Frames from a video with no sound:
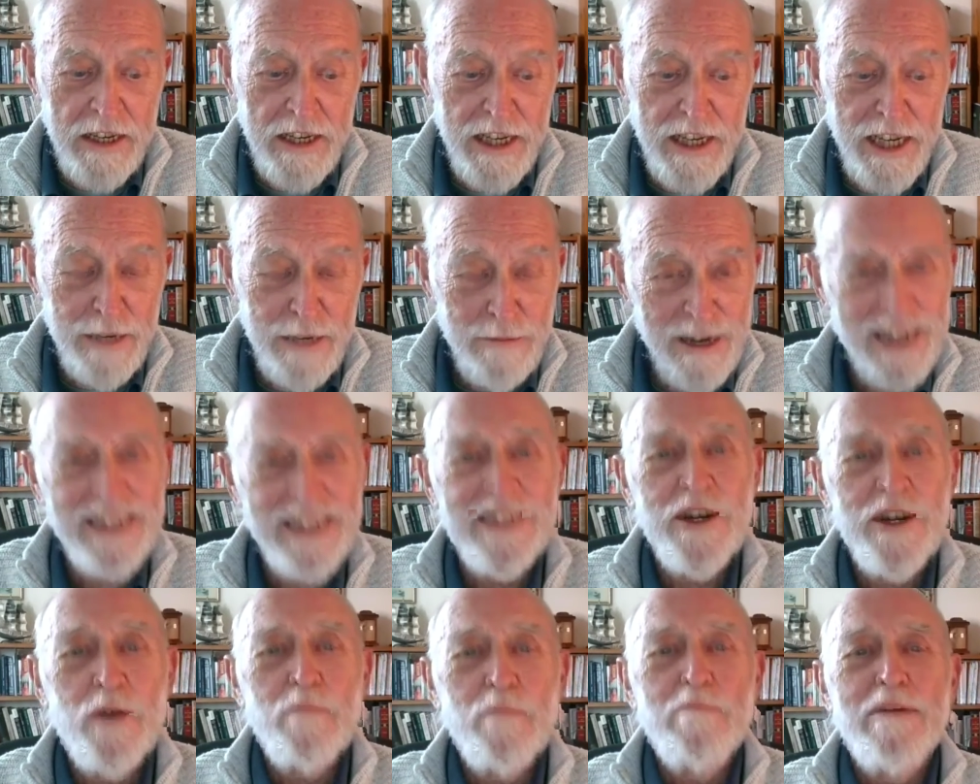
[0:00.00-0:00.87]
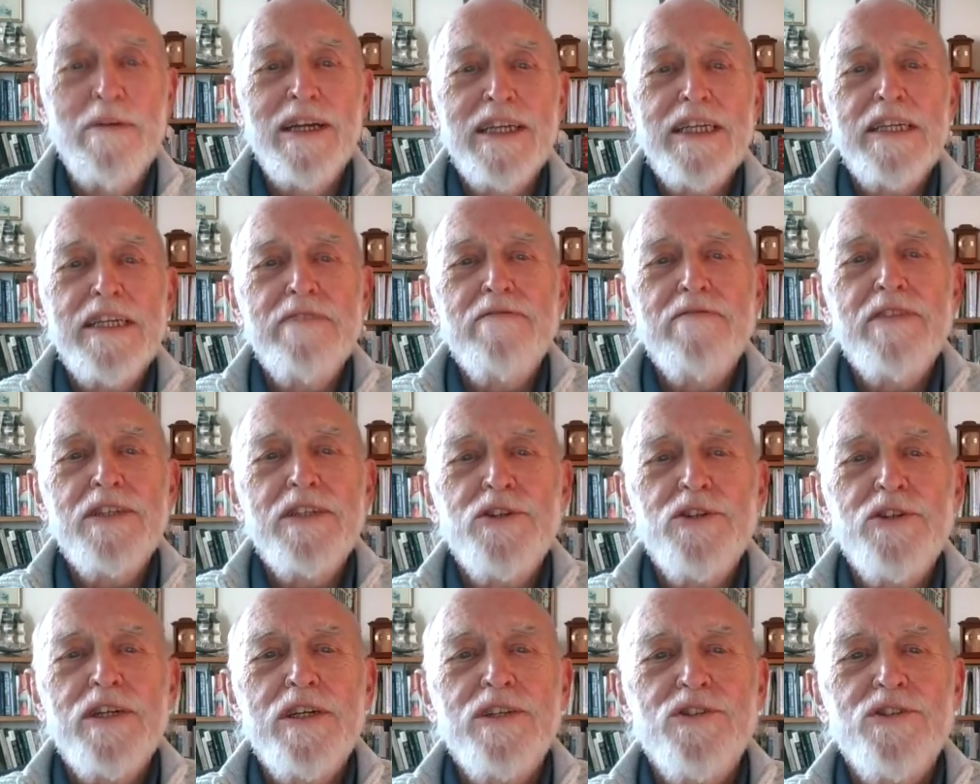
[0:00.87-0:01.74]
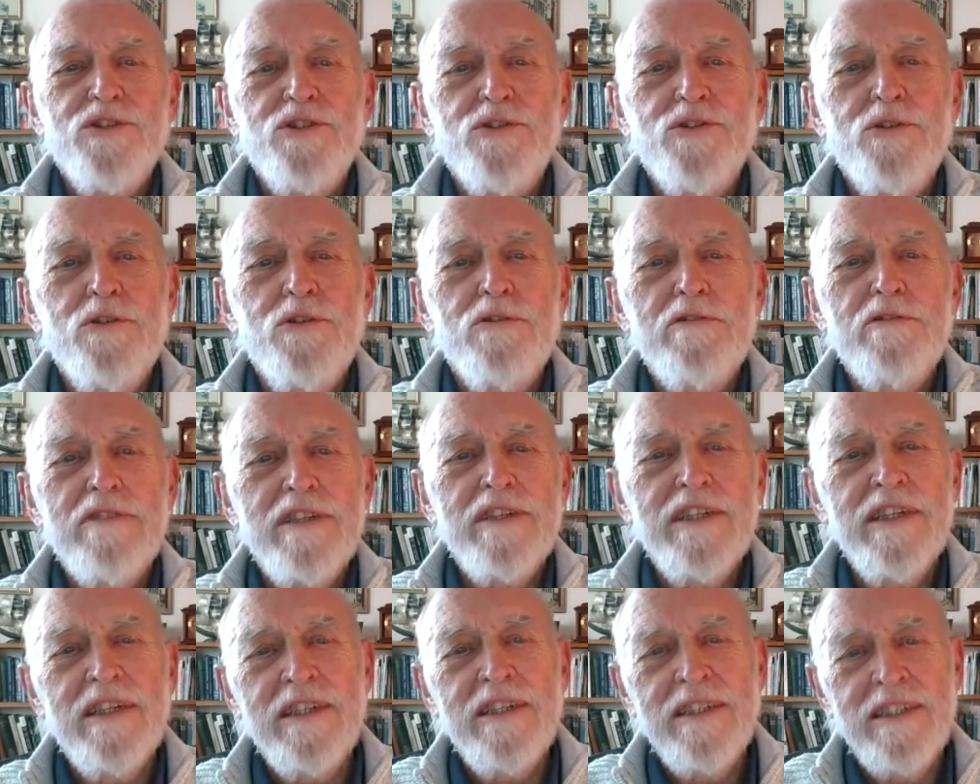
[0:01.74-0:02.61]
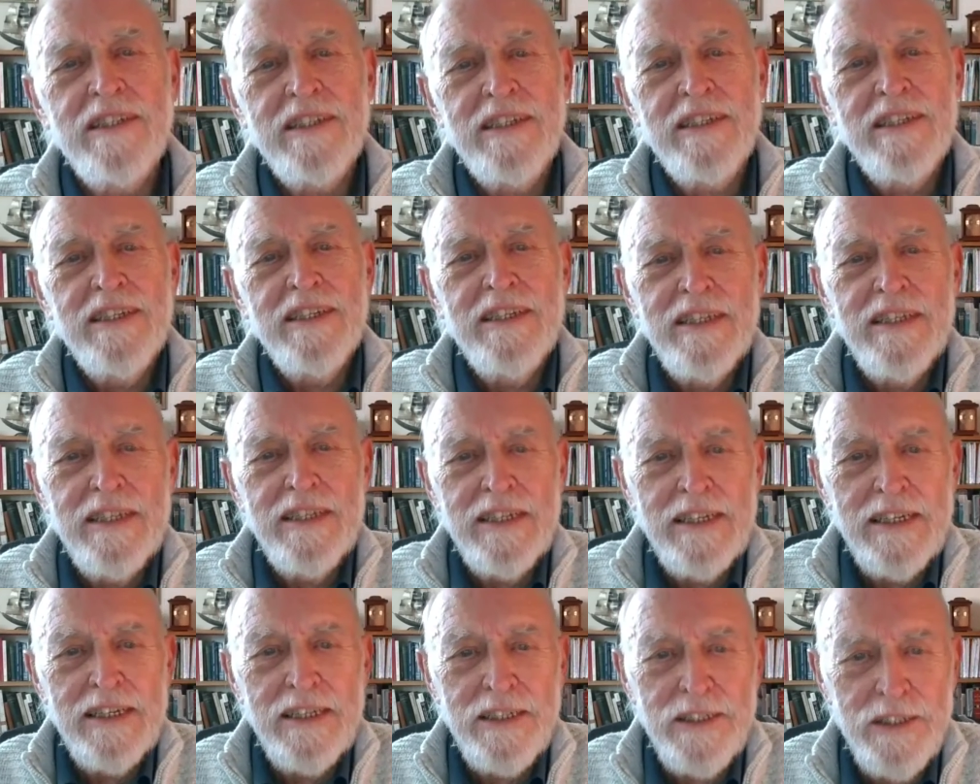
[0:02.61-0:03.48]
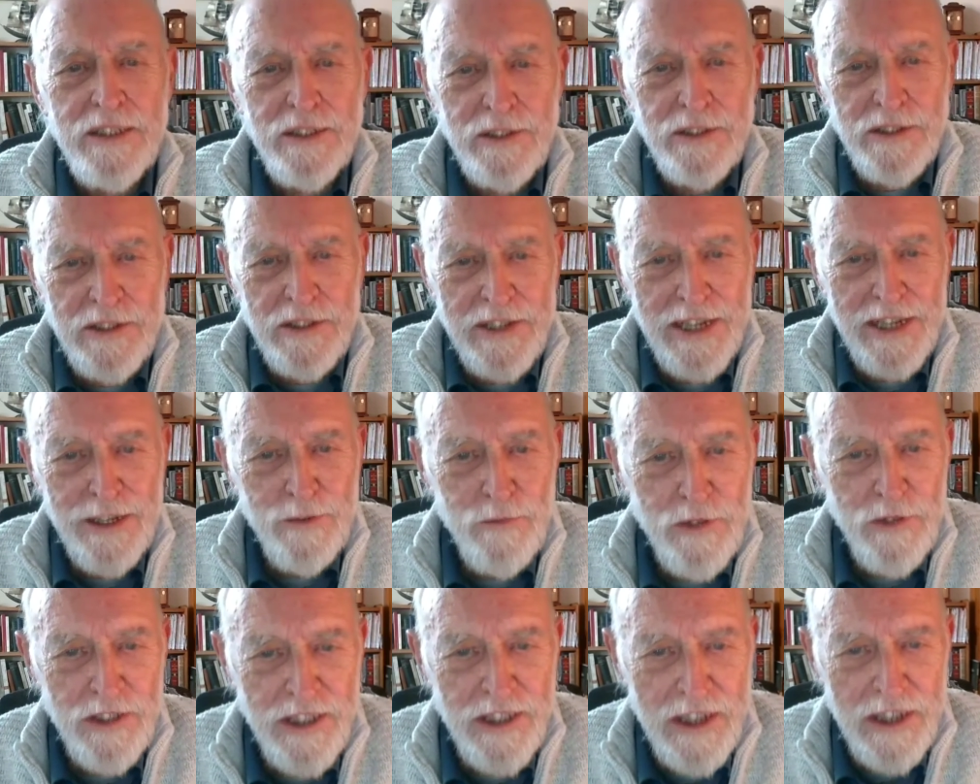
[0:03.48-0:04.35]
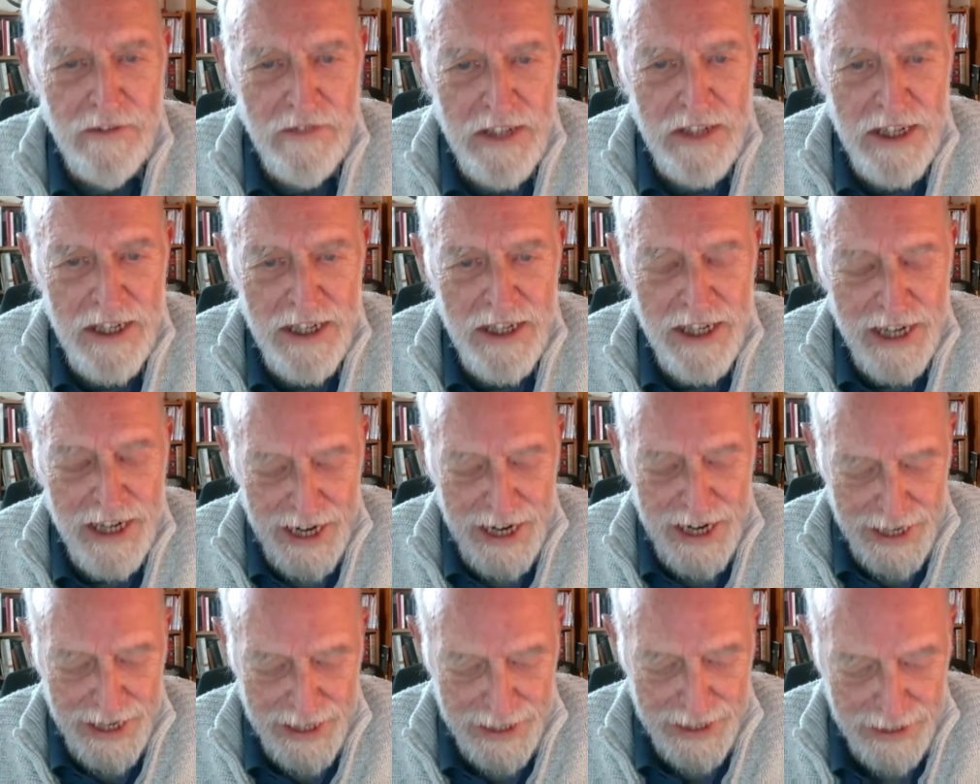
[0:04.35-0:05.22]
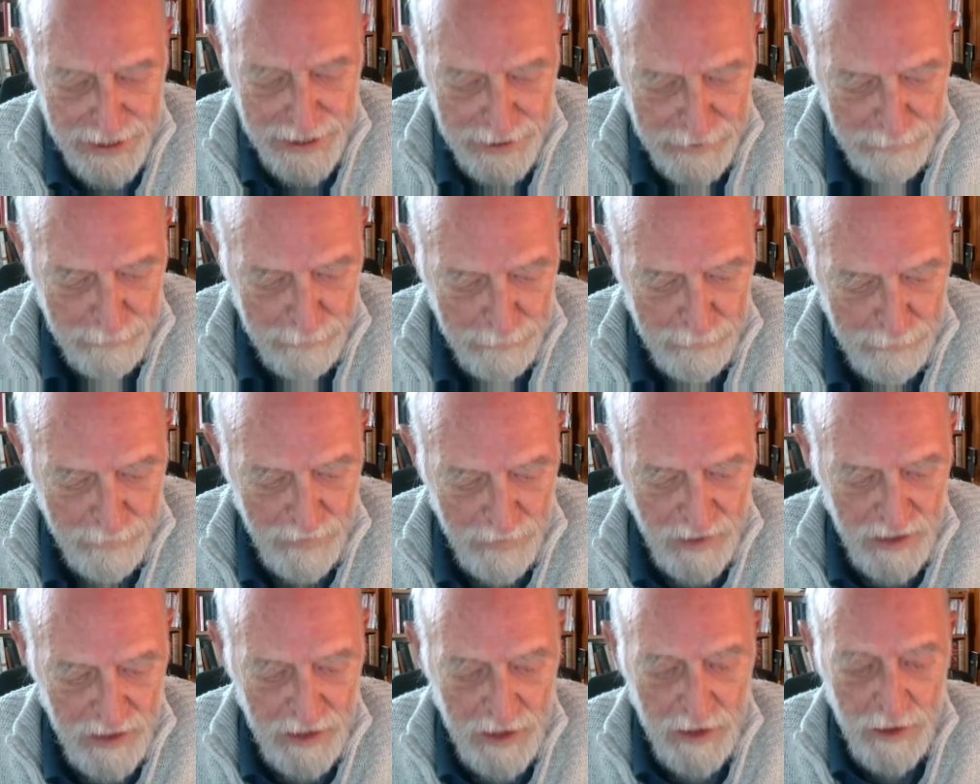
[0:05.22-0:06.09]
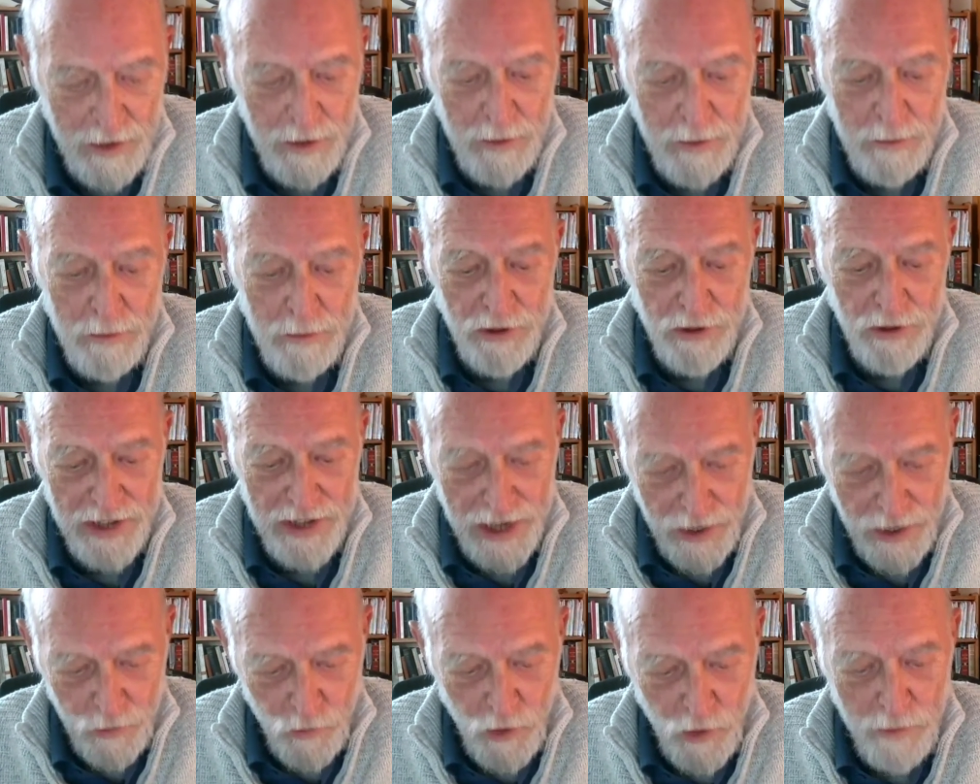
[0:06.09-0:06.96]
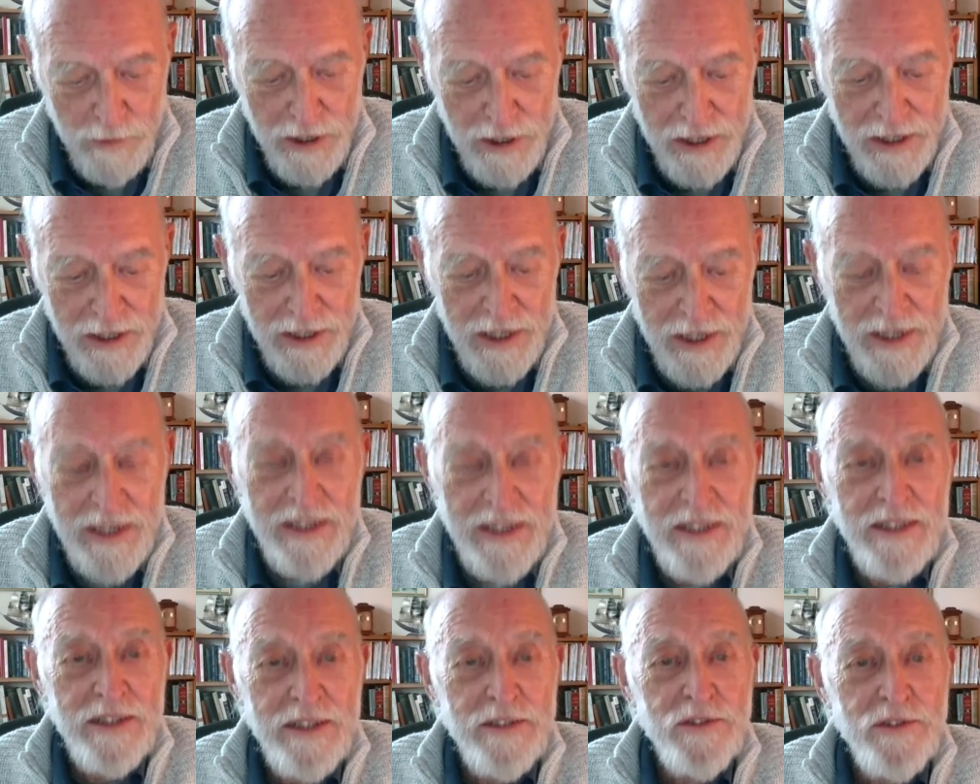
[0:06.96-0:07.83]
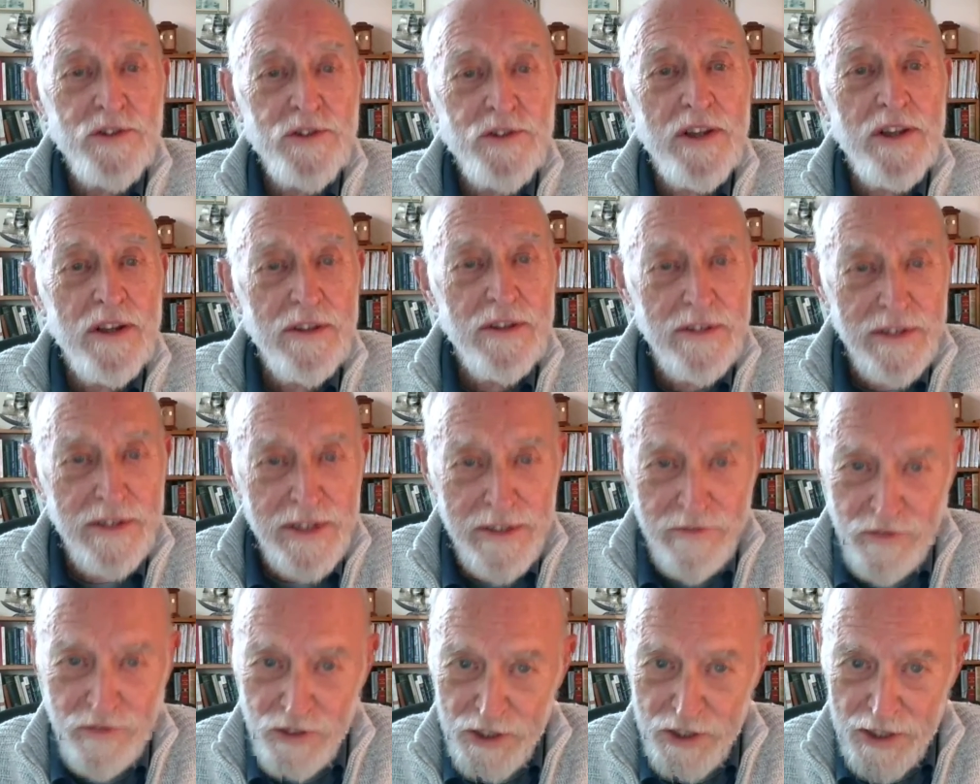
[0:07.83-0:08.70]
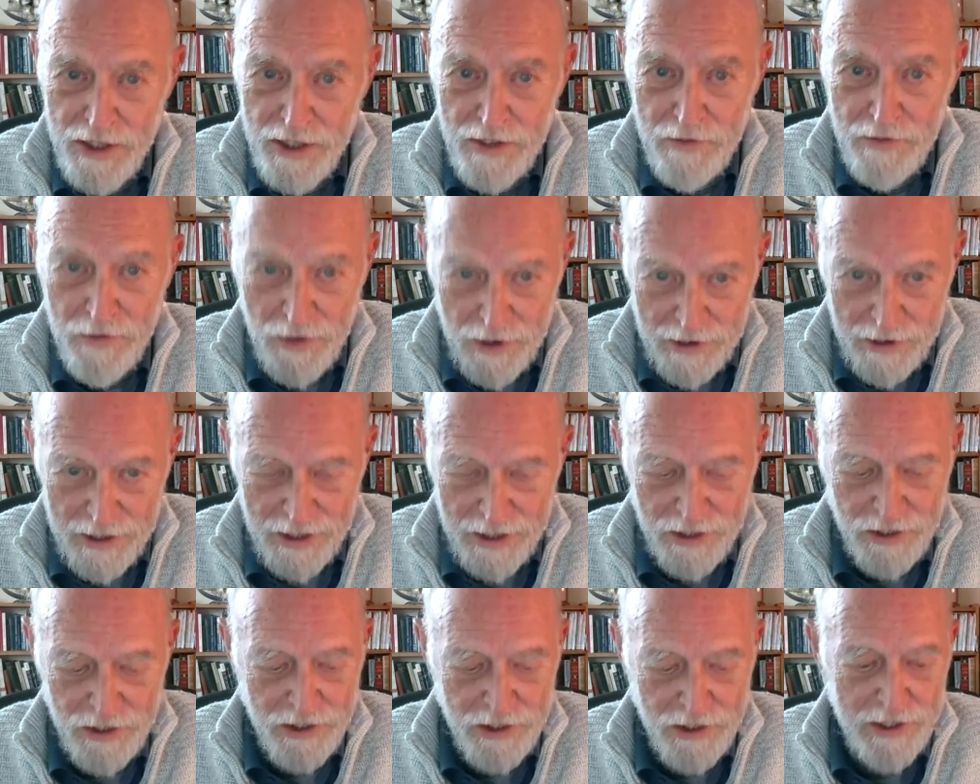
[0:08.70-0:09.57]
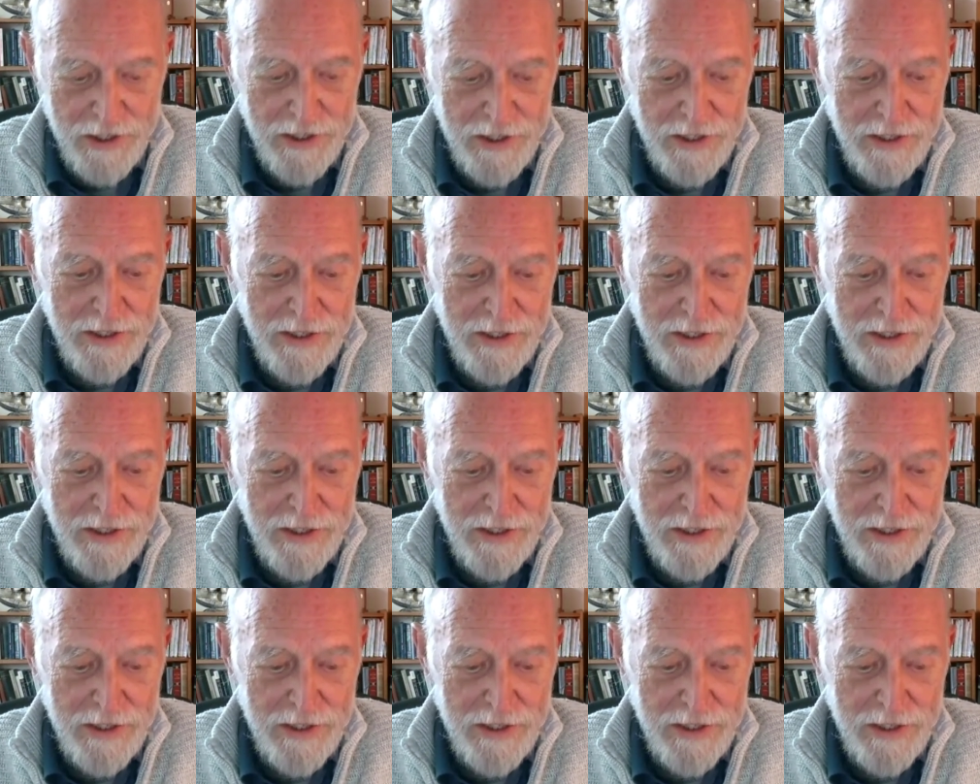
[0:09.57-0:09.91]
You might not believe this here story. You'll think whatever you can, but that woman still lives in the forest.